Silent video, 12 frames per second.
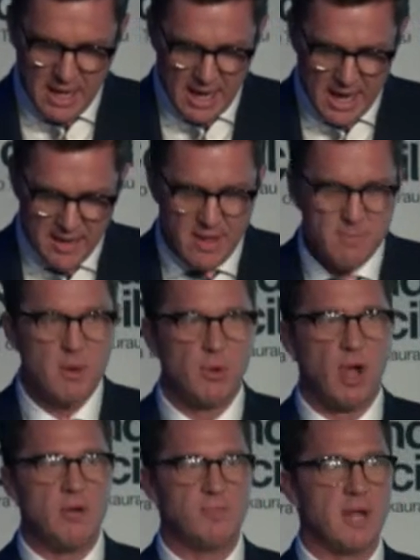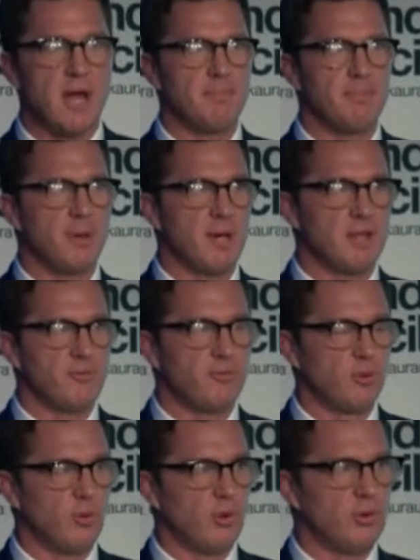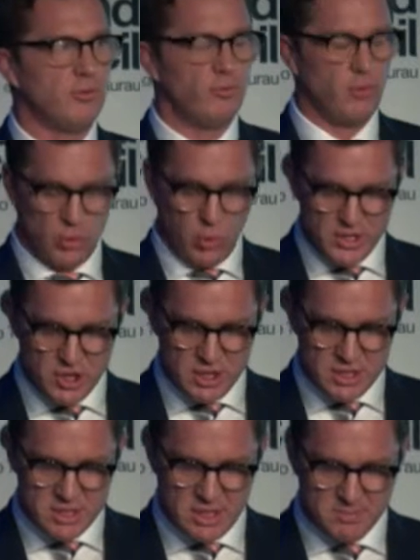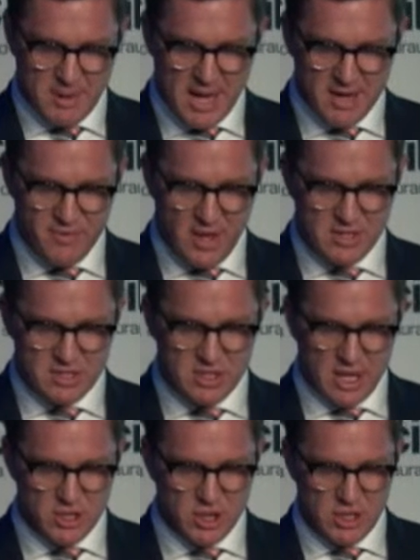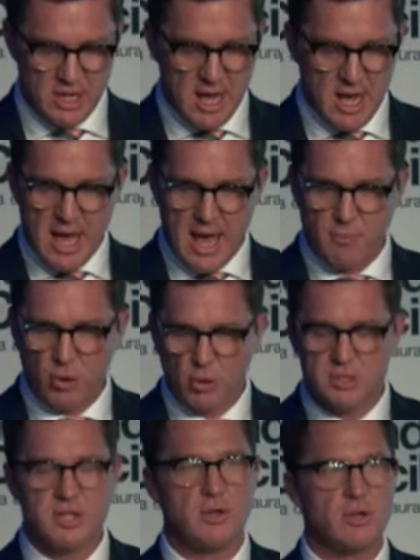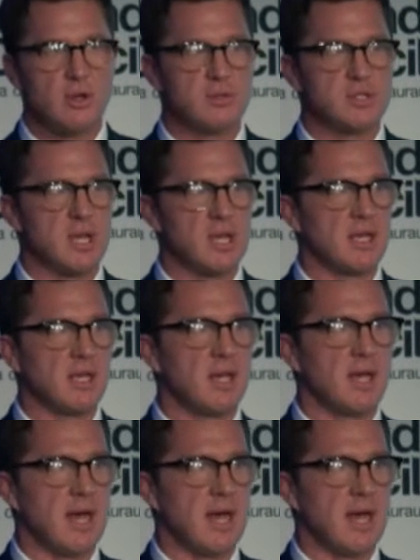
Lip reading: And then we will open up the floor for questions as part of that discussion. And we're also using